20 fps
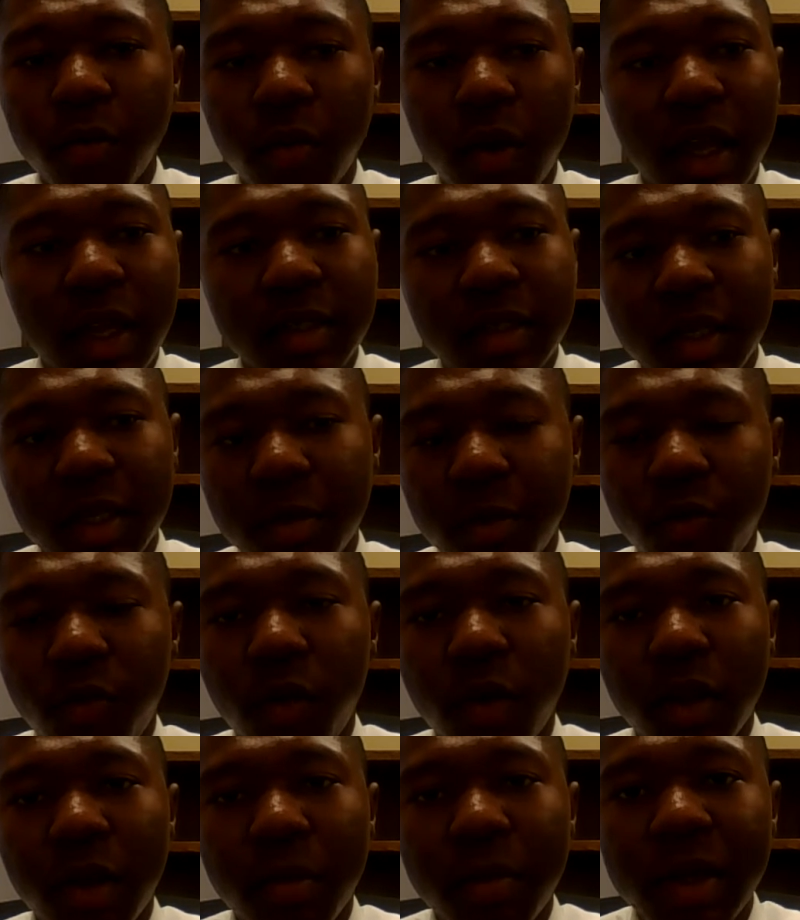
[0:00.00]
Like I said
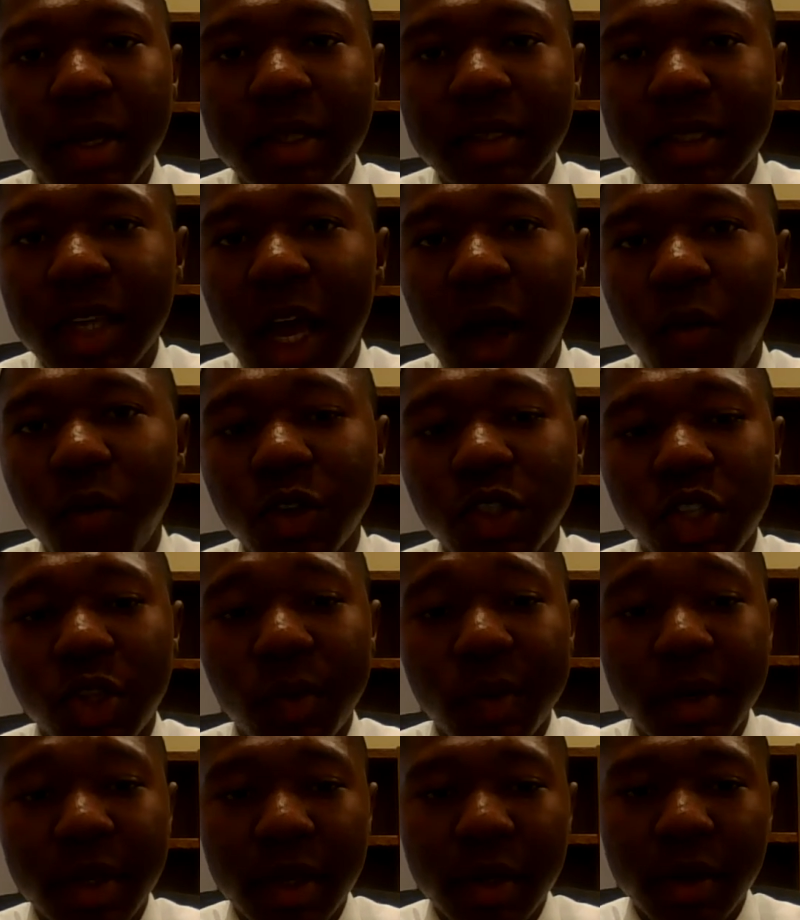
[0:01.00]
before, the mean time was
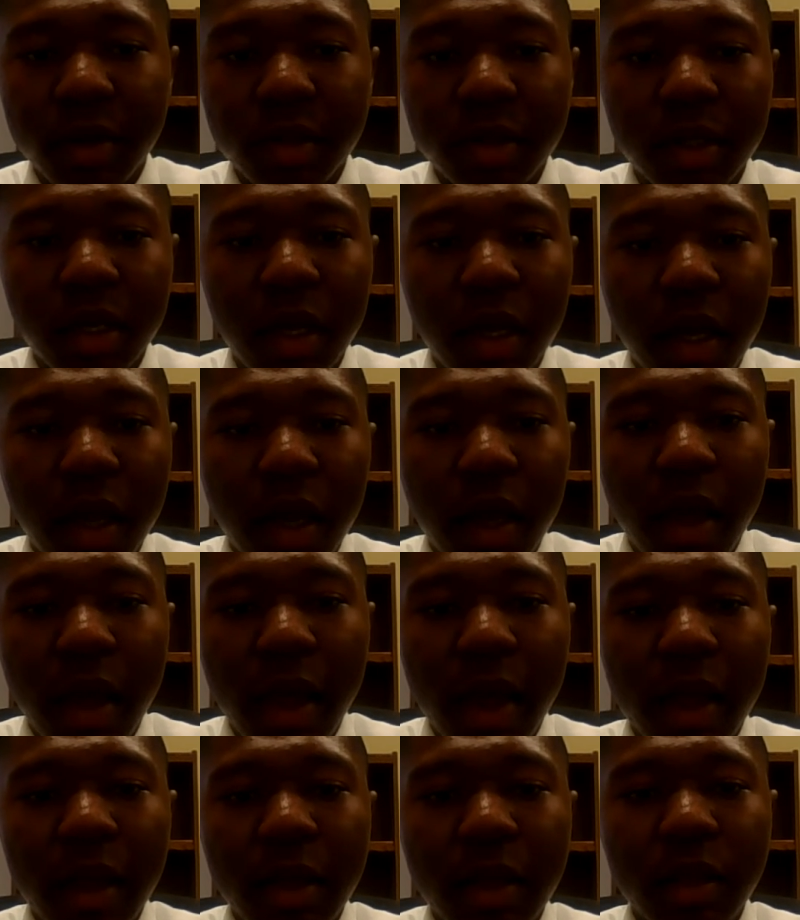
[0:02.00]
3 years,
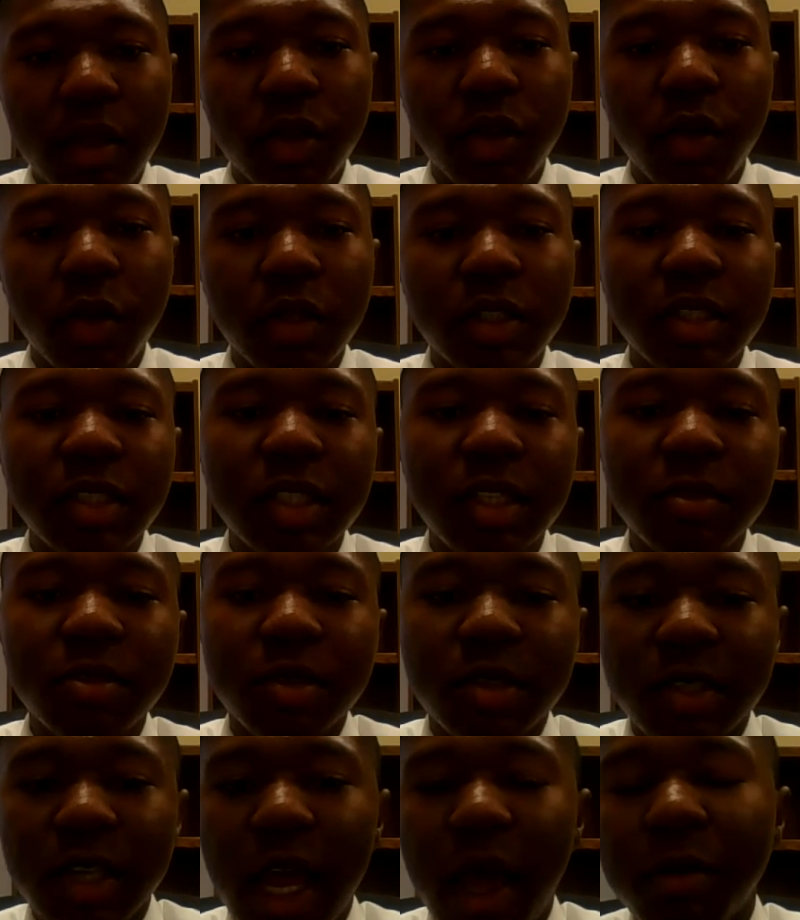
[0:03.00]
and it just gives a
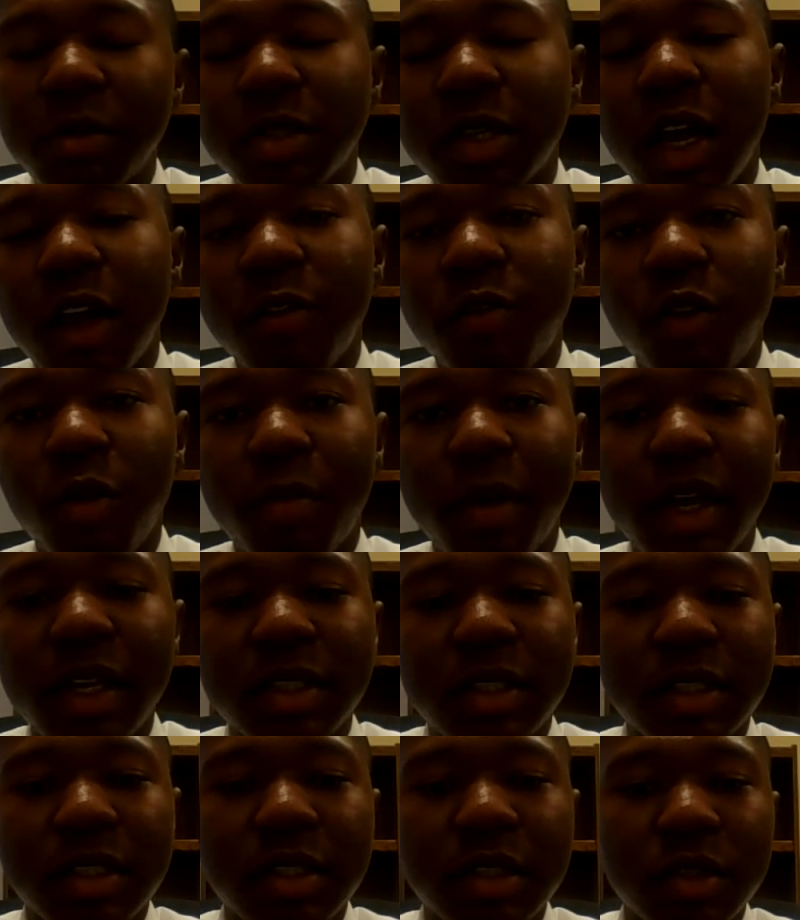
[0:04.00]
snapshot for
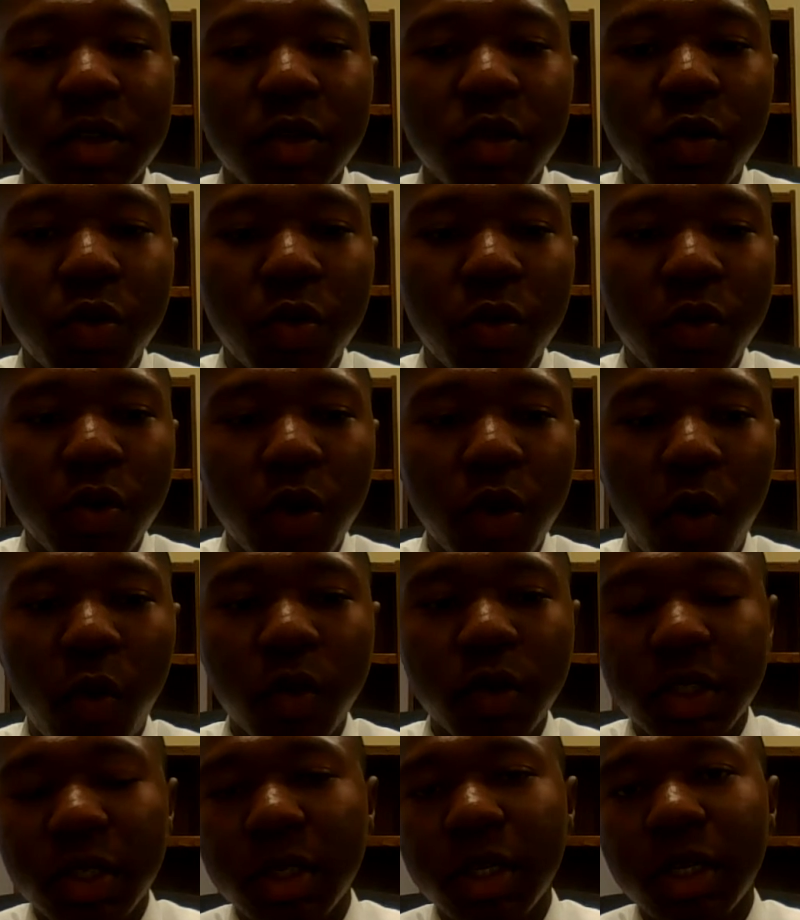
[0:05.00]
patients who
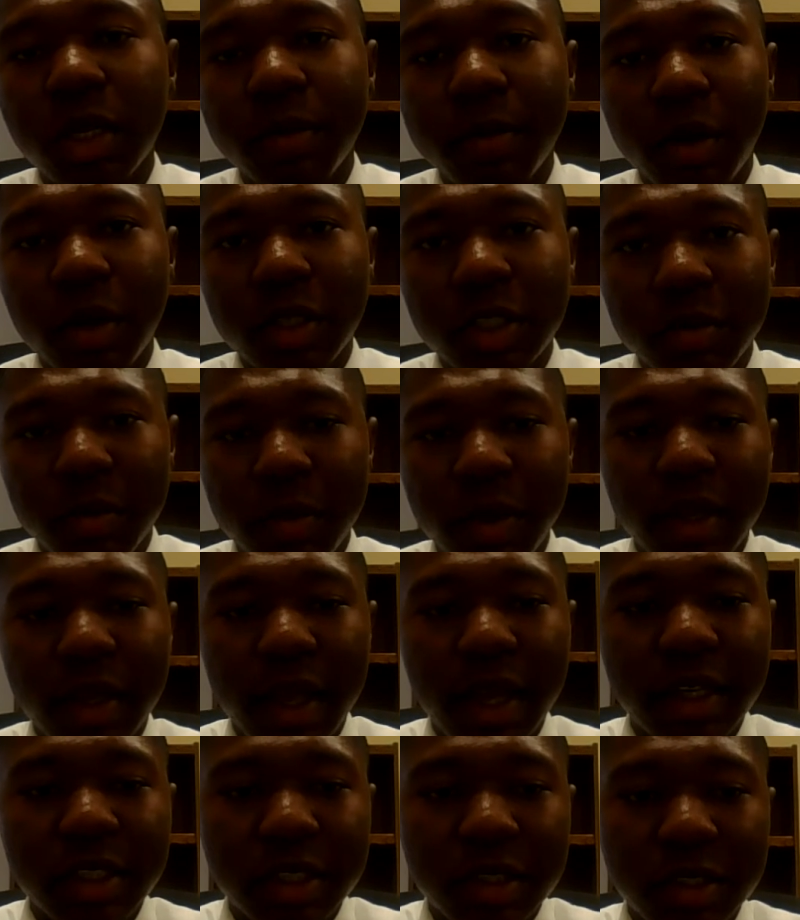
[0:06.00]
will generally be on these
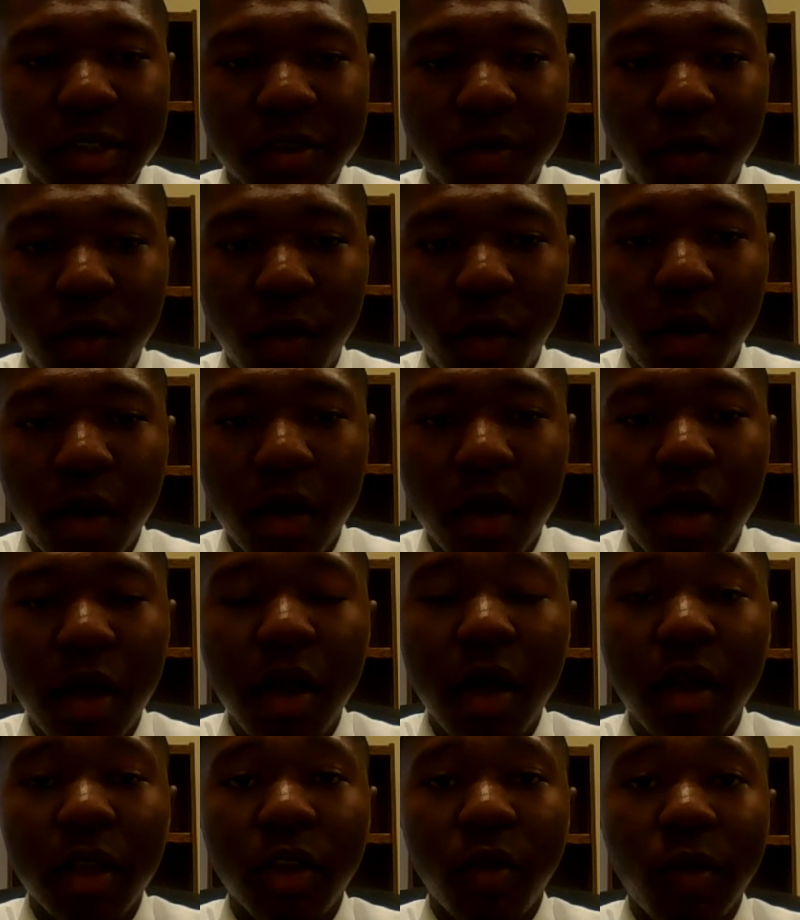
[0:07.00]
medications for
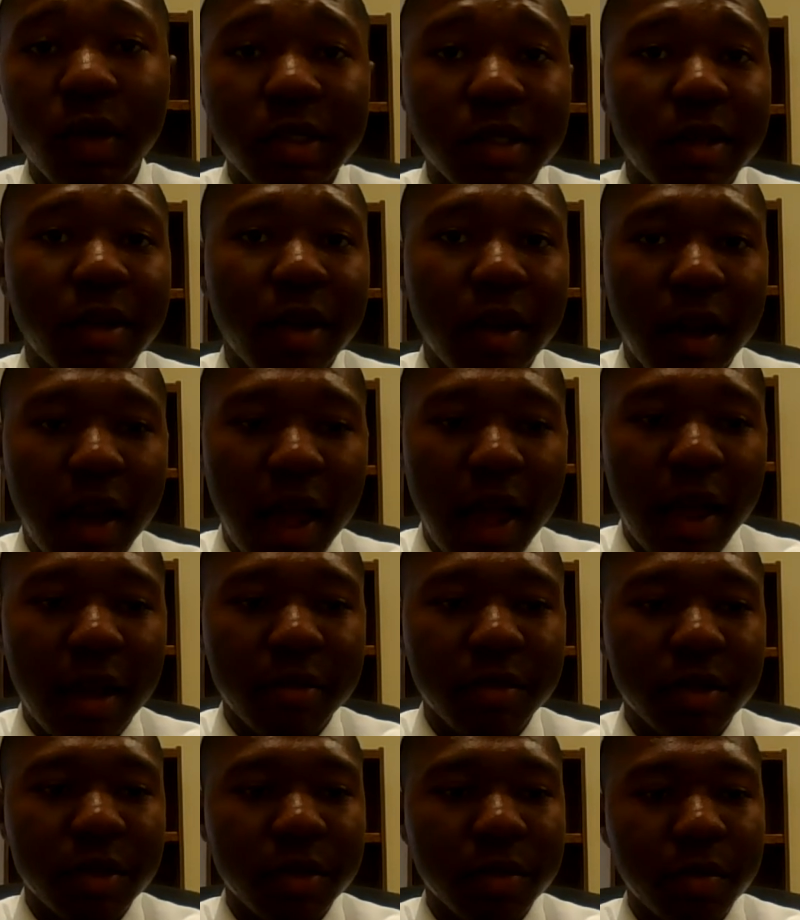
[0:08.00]
the rest of their
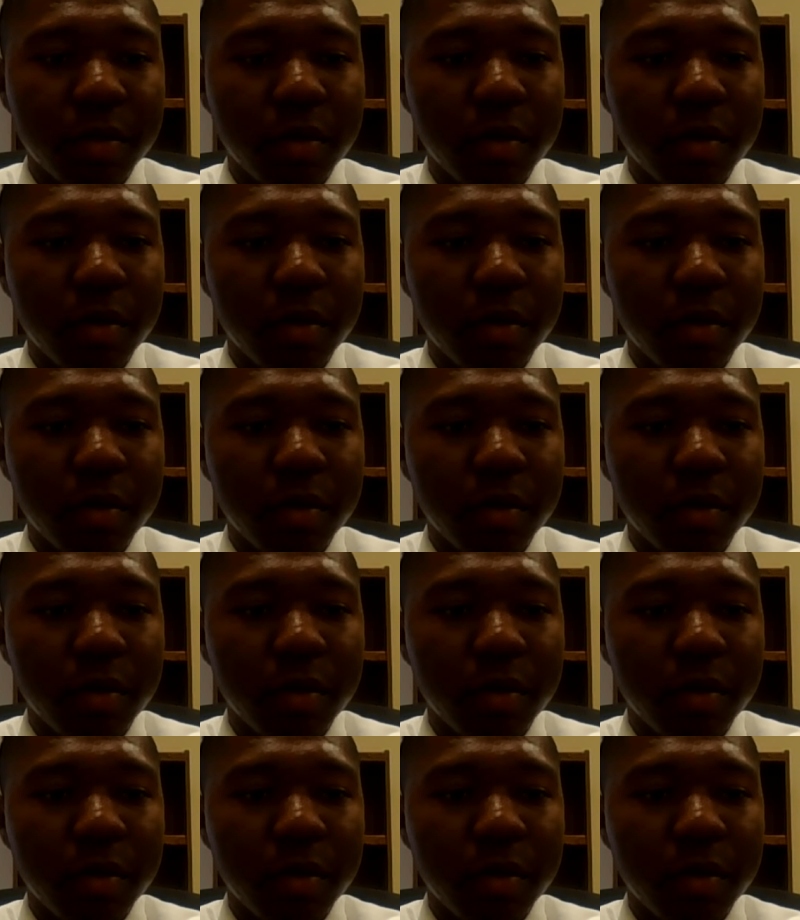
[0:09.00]
lives.